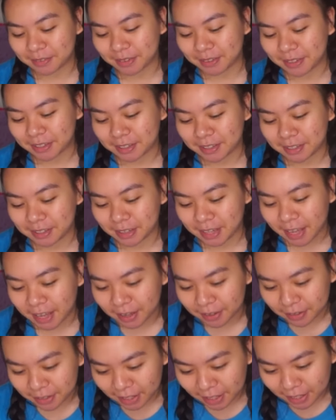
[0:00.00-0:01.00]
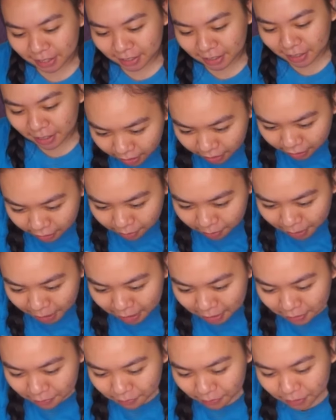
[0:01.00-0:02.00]
very loud and
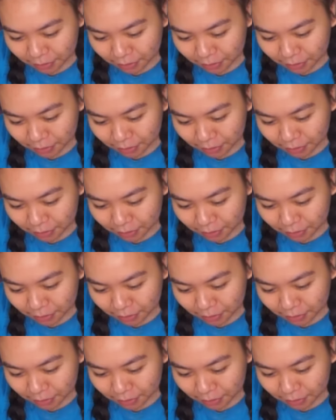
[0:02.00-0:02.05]
commanding